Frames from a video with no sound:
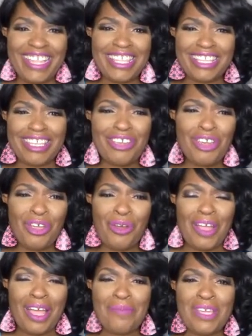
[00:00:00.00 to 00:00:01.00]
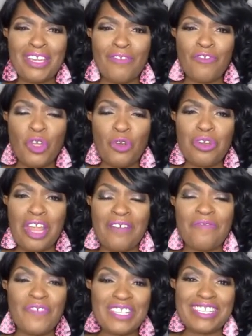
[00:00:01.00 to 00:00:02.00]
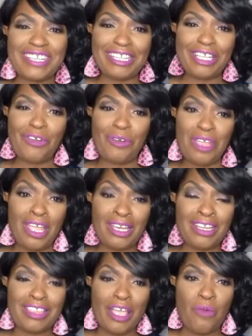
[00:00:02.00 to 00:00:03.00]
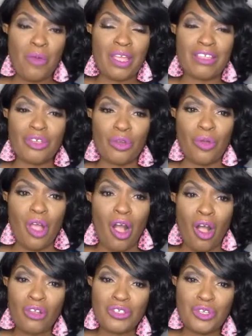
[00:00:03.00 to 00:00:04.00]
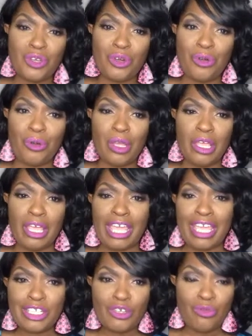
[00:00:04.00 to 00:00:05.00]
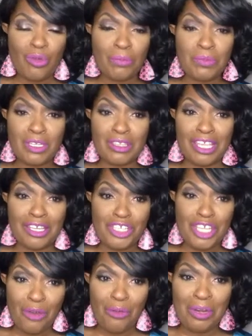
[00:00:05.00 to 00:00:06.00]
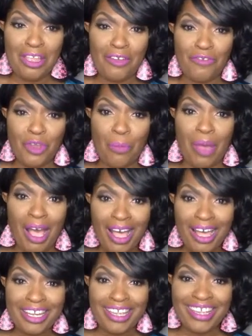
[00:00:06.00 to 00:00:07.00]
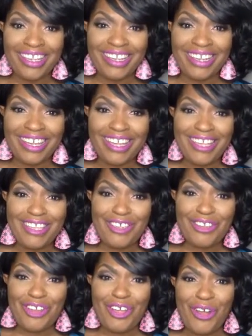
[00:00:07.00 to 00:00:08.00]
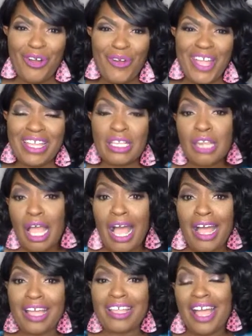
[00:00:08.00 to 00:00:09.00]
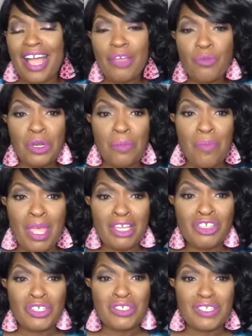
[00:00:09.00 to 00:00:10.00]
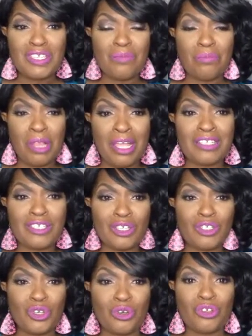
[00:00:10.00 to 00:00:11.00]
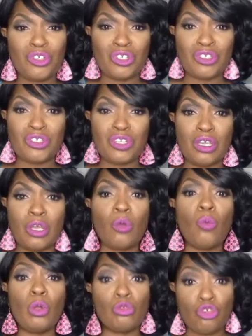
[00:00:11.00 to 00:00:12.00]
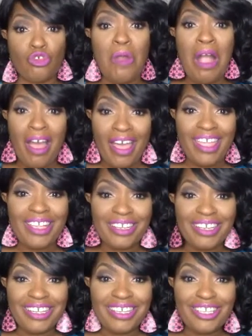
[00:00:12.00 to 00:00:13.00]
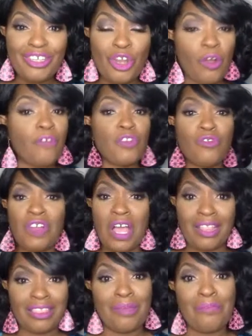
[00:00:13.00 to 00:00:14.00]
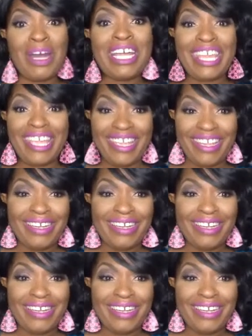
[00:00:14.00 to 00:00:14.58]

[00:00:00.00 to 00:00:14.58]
If you're not physically created that way, you're also interrupting the integrity of your body, and I would imagine some plastic surgeons will try, if you've got the money.